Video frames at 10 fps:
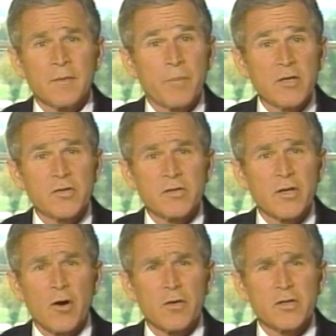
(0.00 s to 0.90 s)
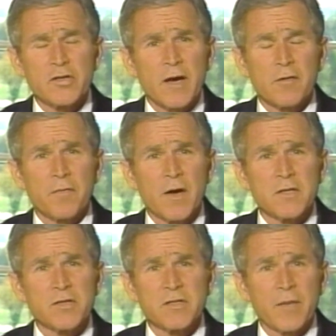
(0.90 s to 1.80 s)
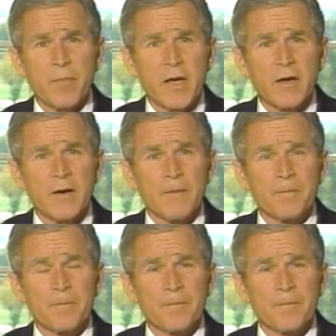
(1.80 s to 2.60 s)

Patience in all the sacrifices that may come.